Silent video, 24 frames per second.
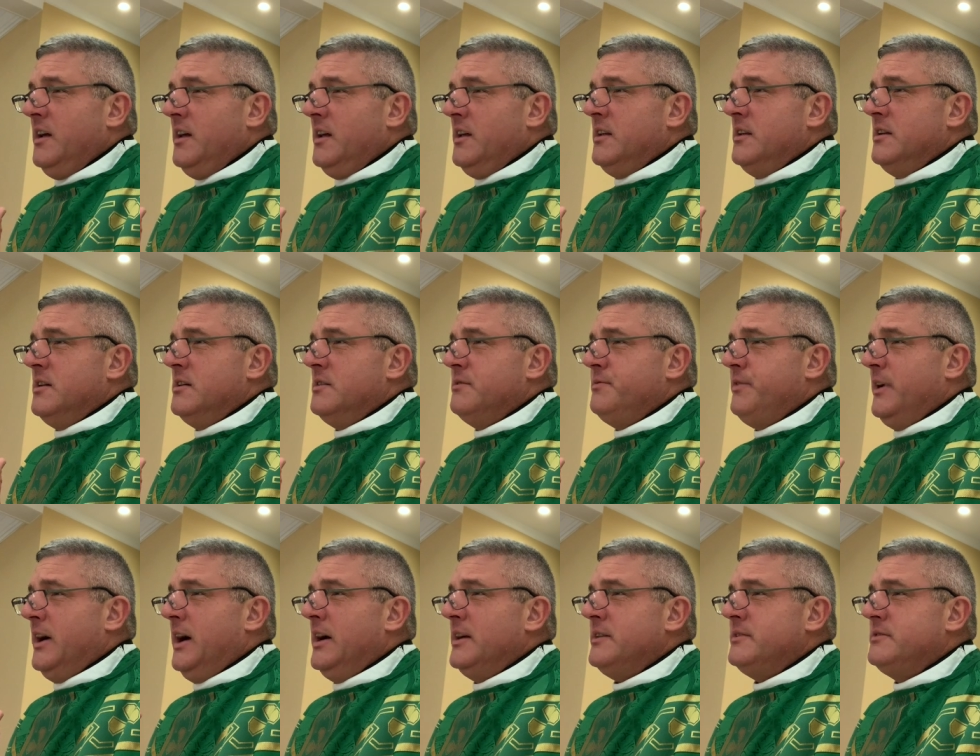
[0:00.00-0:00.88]
Uh, the
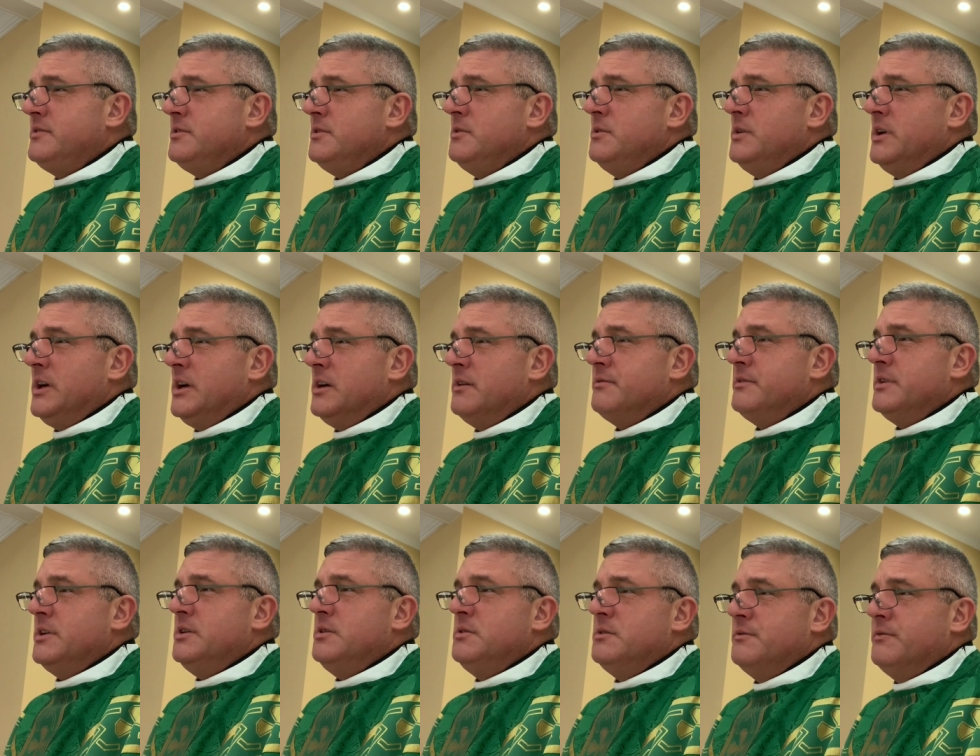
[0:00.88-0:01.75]
fine tuning of
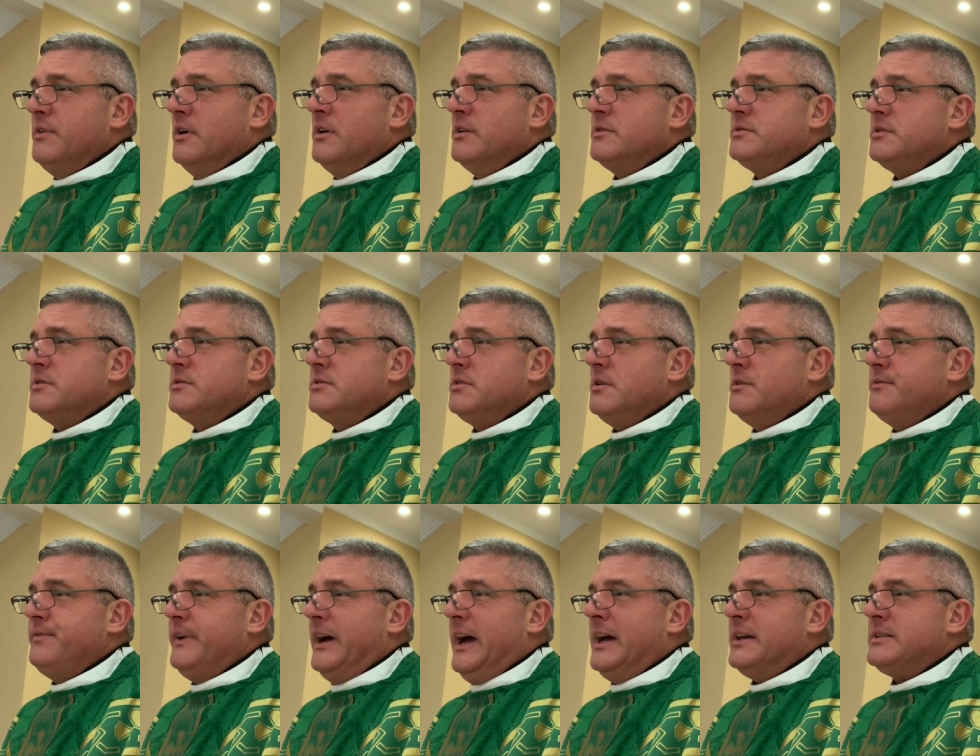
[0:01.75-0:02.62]
the universe is so
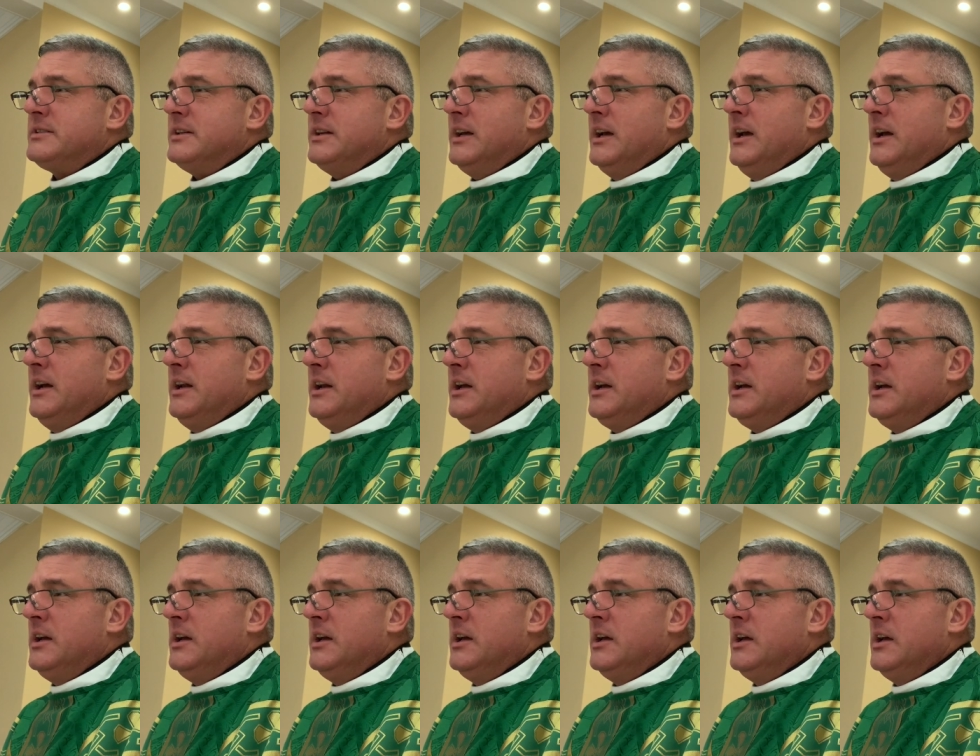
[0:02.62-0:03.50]

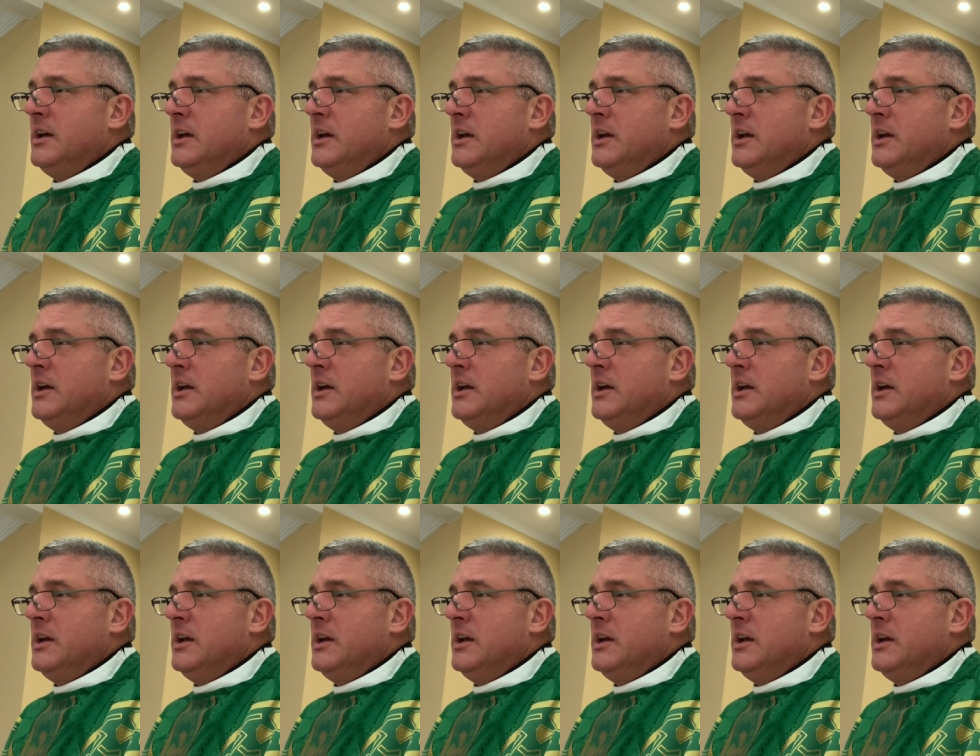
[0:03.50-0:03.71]
fascinating.